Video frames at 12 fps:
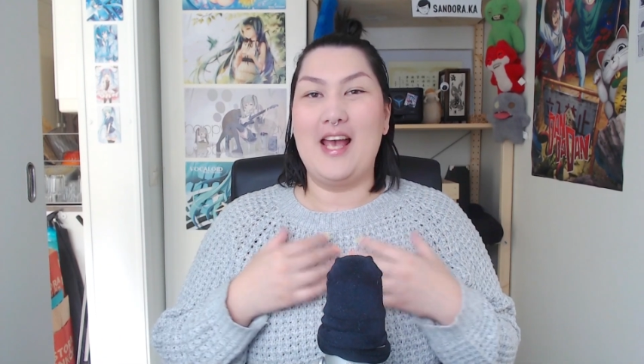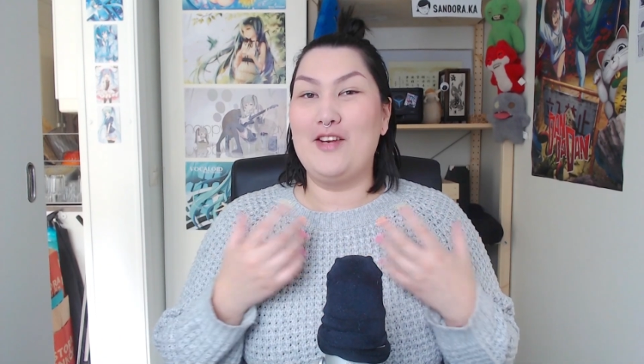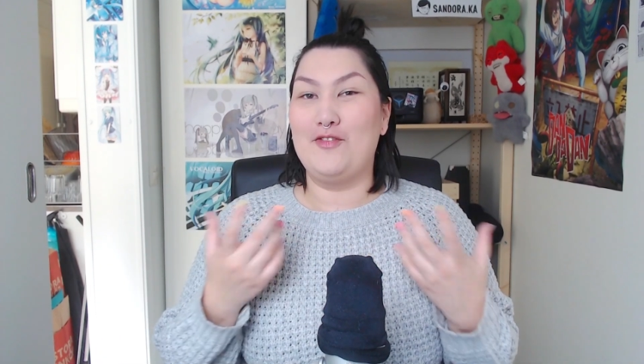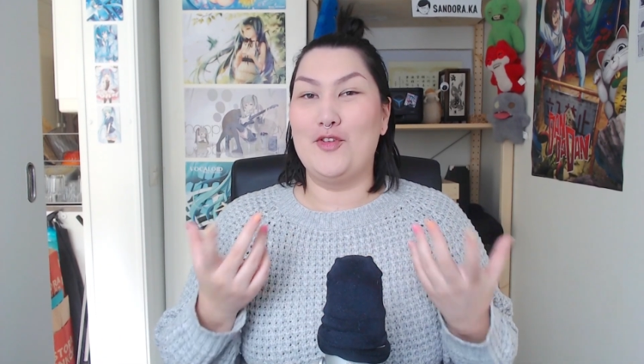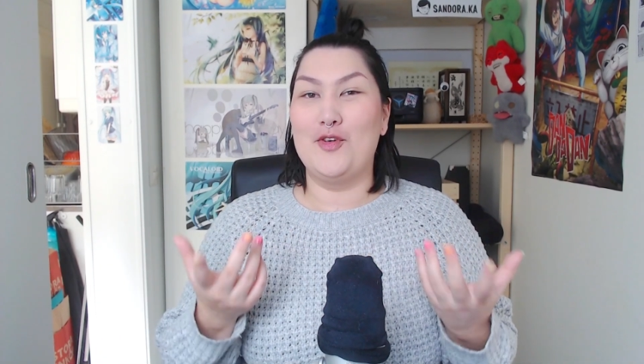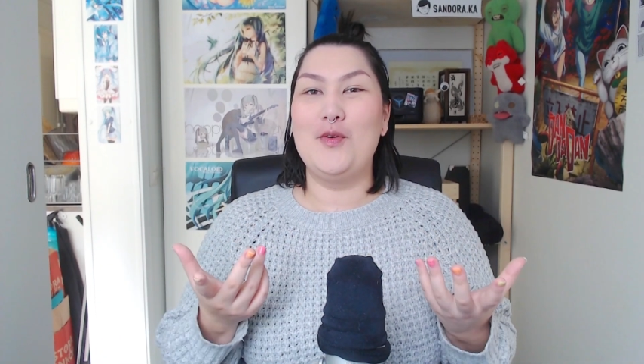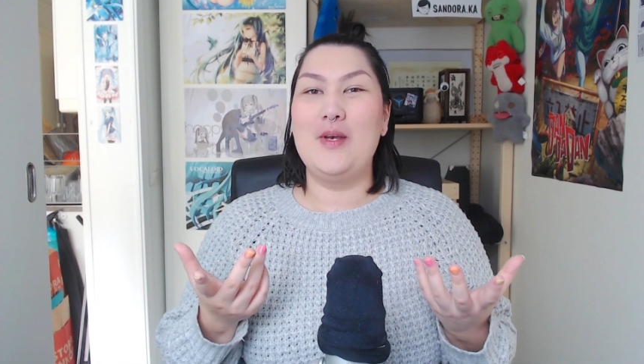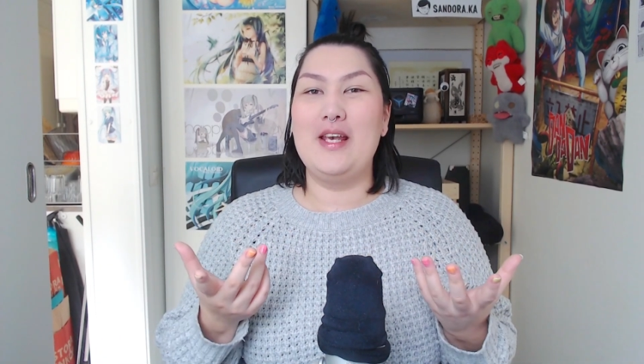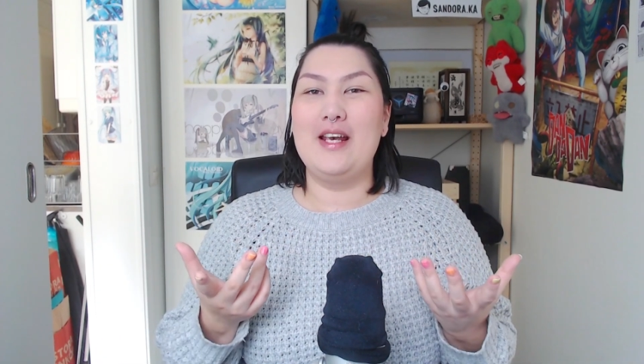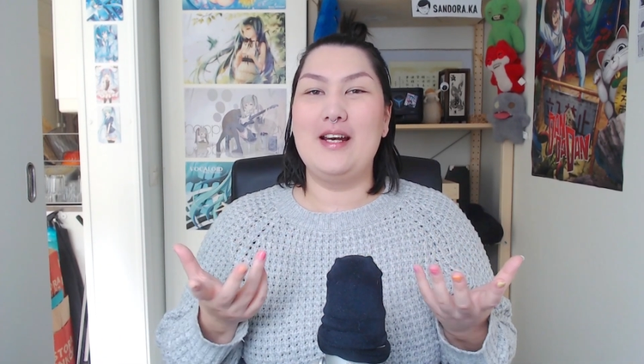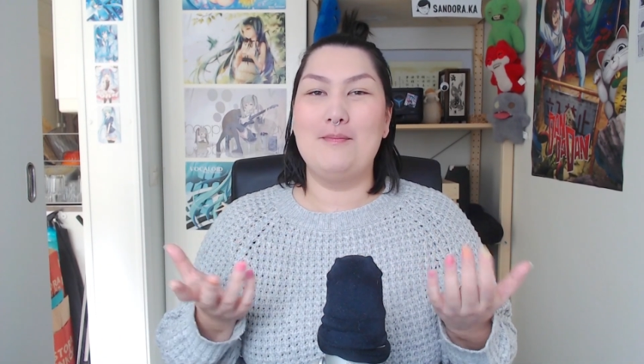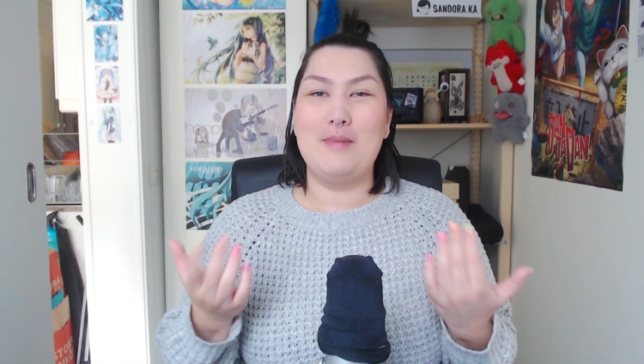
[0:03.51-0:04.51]
And if you're new
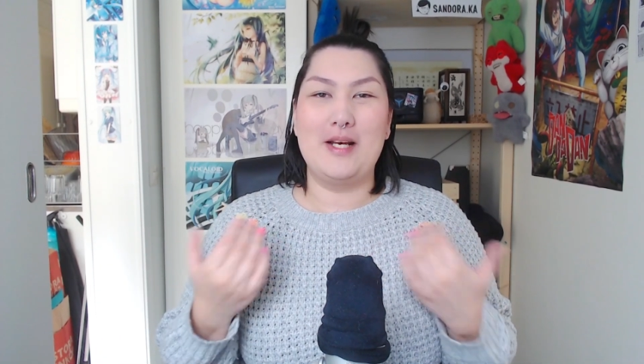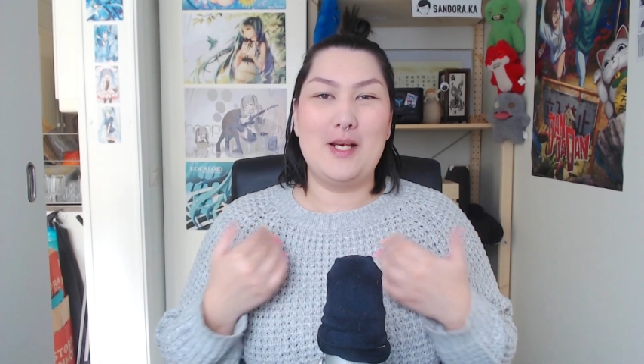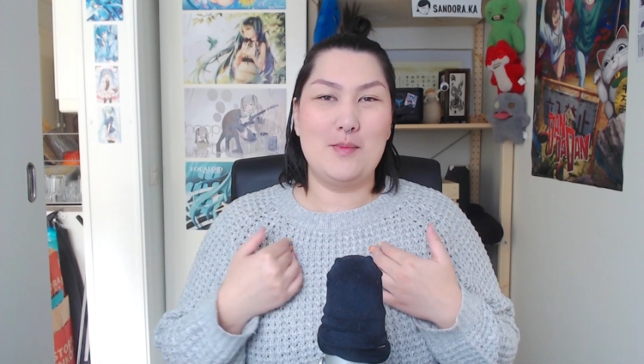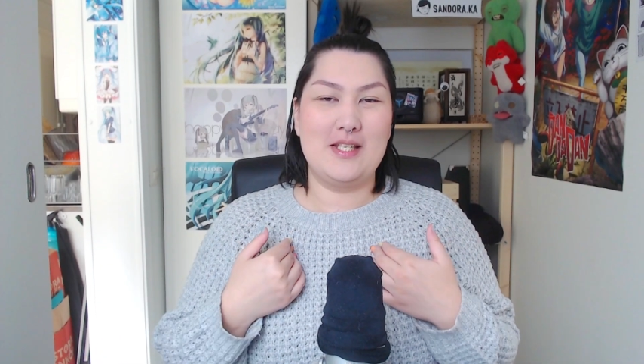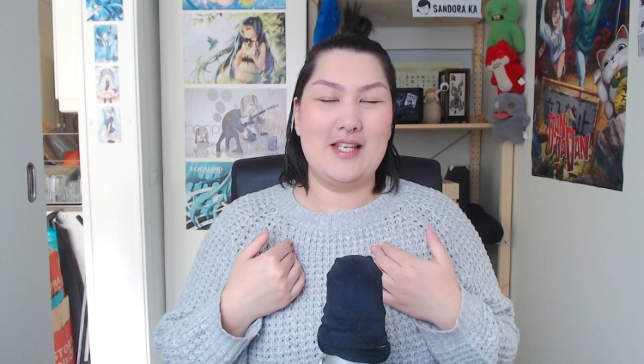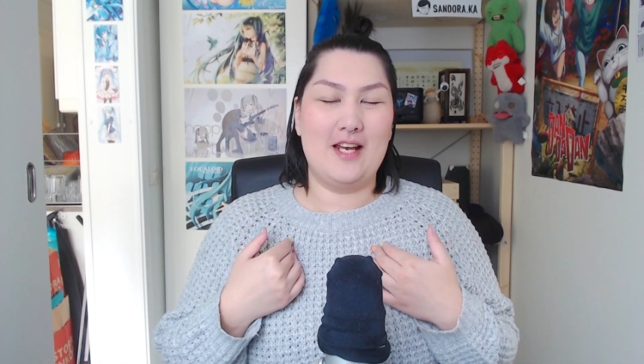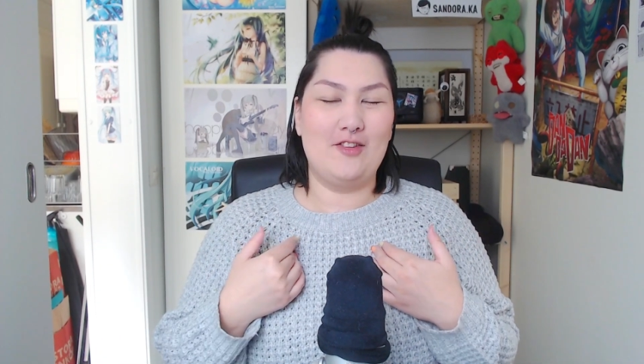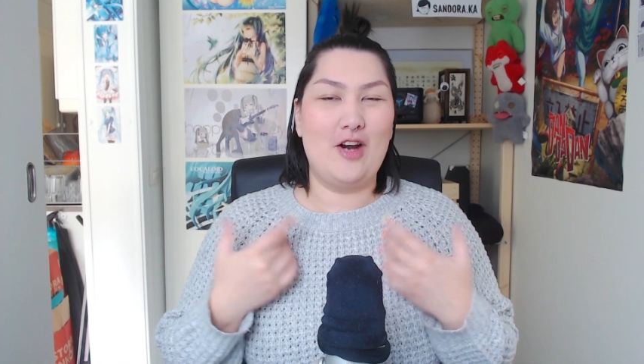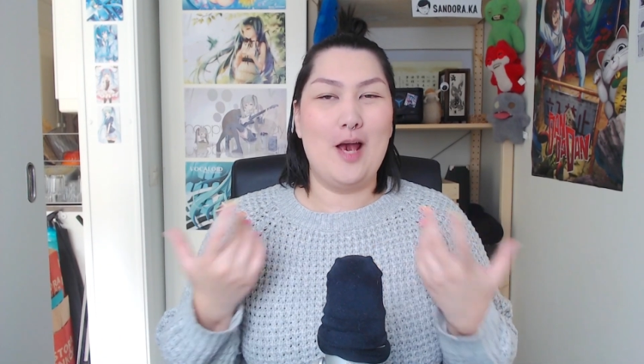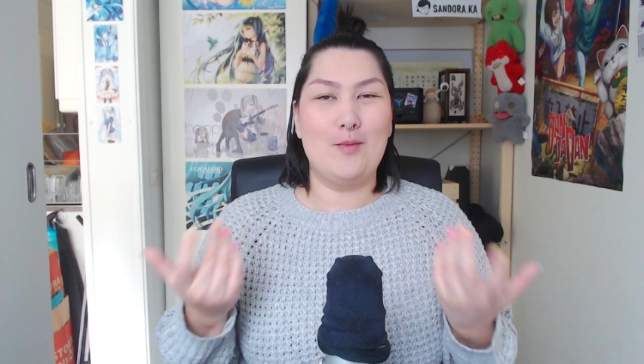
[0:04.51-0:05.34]
here, my name is Sandra.